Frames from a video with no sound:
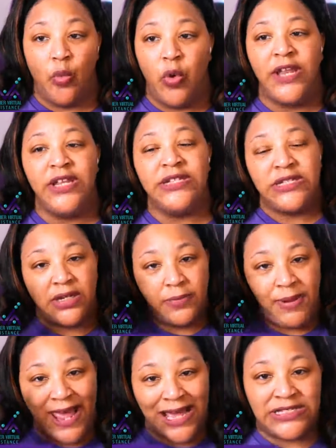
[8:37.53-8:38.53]
what is the
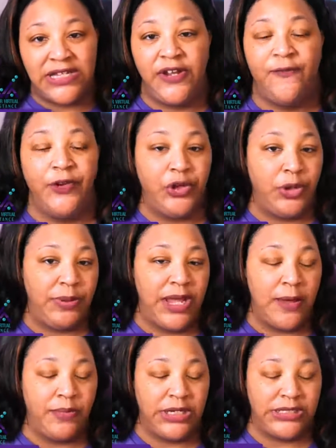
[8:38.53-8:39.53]
capacity for you to be
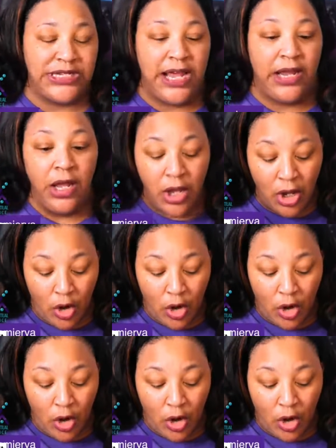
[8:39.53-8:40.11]
able to take